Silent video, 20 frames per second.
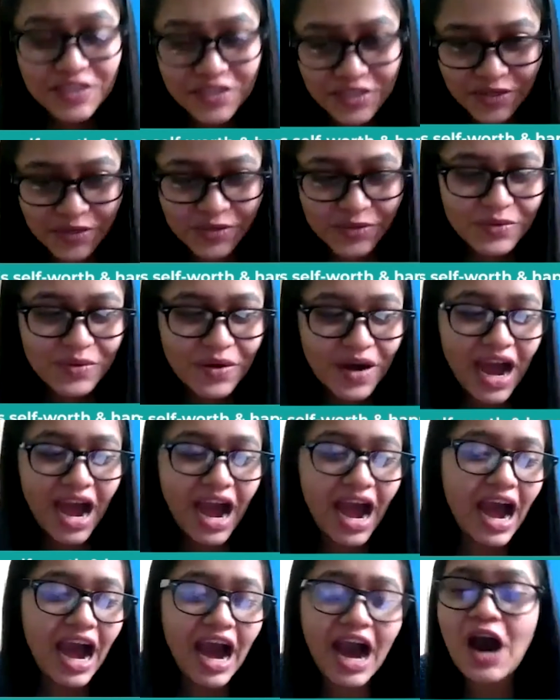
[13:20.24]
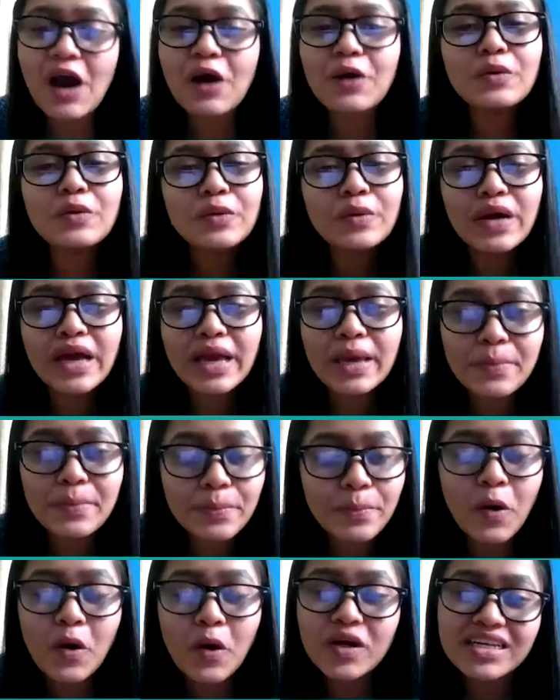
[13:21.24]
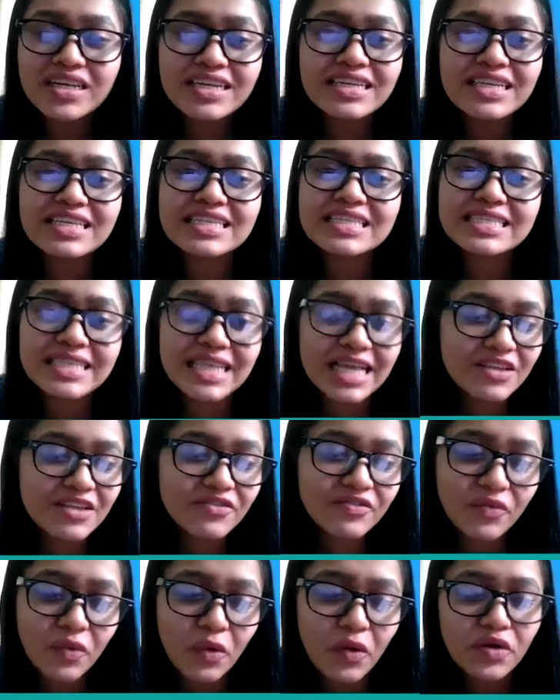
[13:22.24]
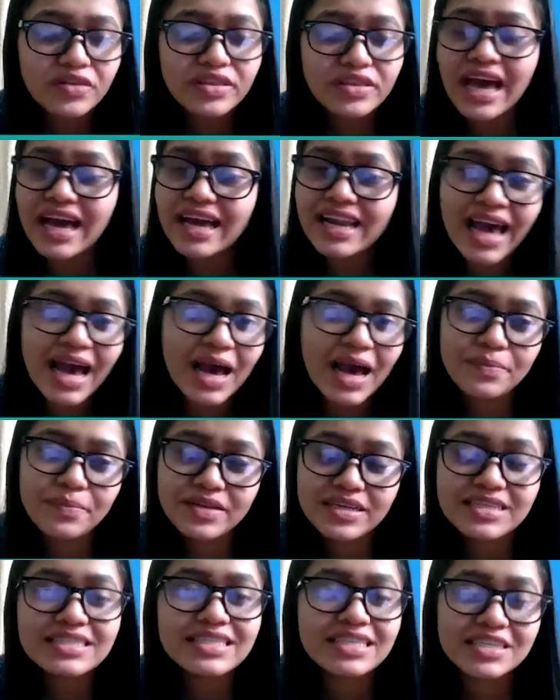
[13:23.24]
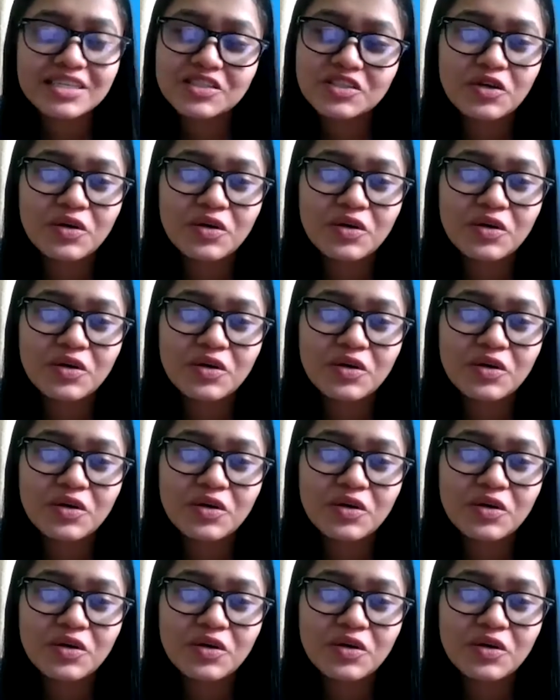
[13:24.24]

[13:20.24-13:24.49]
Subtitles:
to you, how important is self-worth and happiness in a